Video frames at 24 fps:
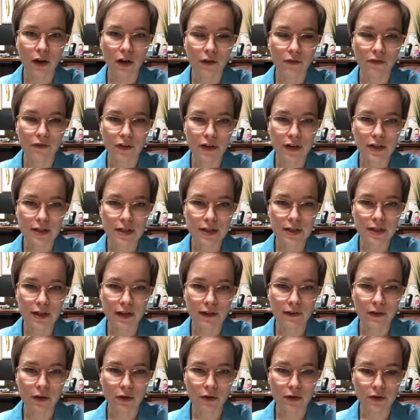funding
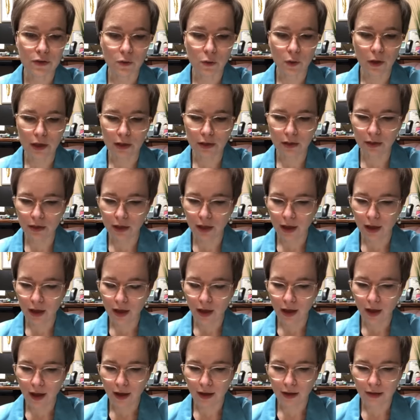in there as well,
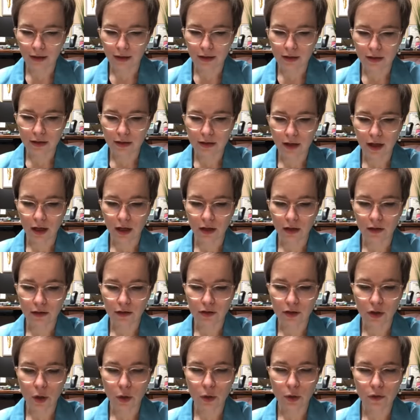and the
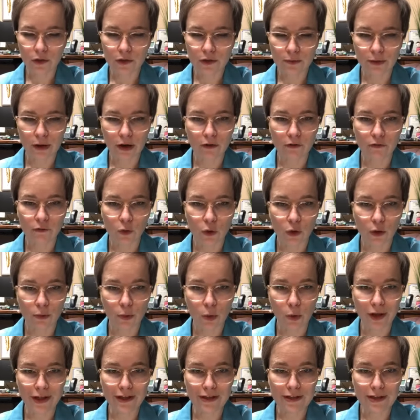total is about
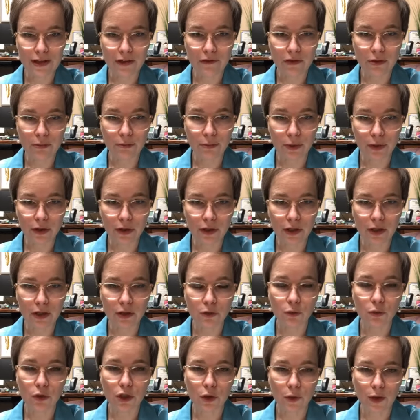$4.7
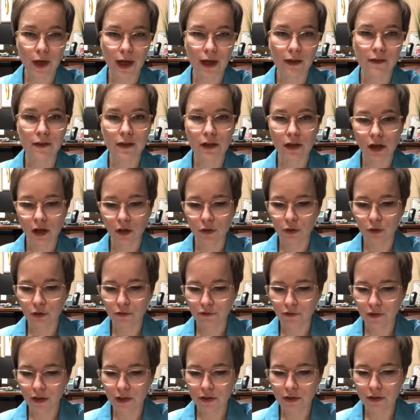billion. When you add the other
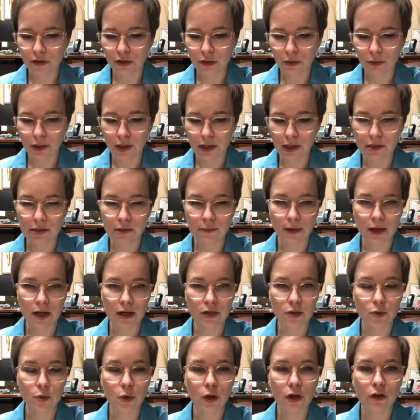funds to it, it's about a
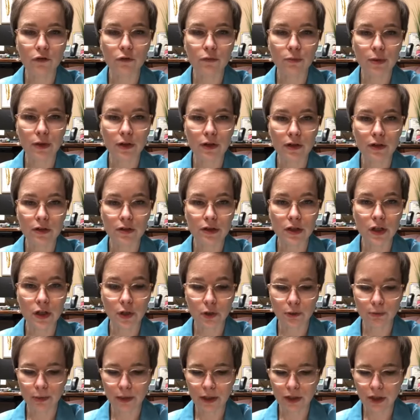$12 billion
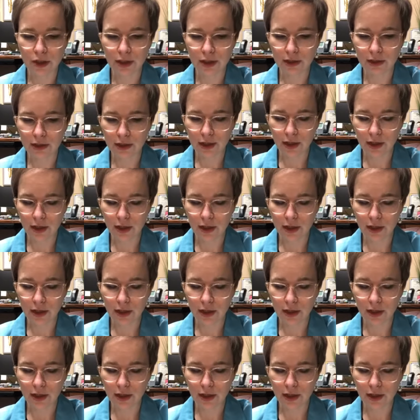budget.